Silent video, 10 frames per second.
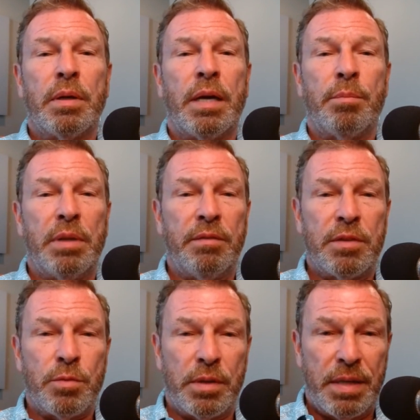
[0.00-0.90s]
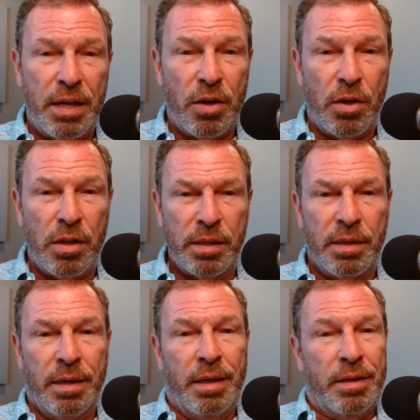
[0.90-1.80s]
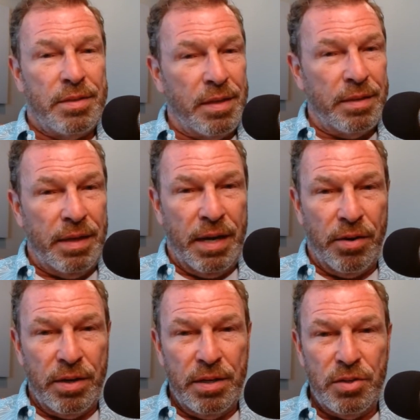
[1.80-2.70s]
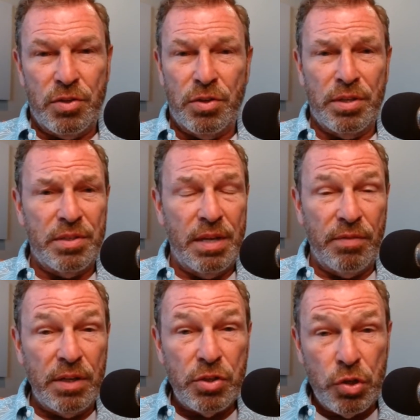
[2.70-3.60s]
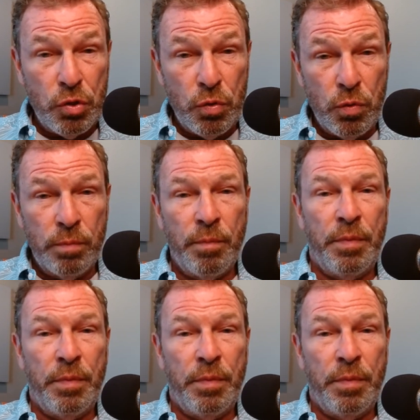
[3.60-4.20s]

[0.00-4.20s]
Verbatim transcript: I believe is what they call it. Set the air conditioner to seventy-two.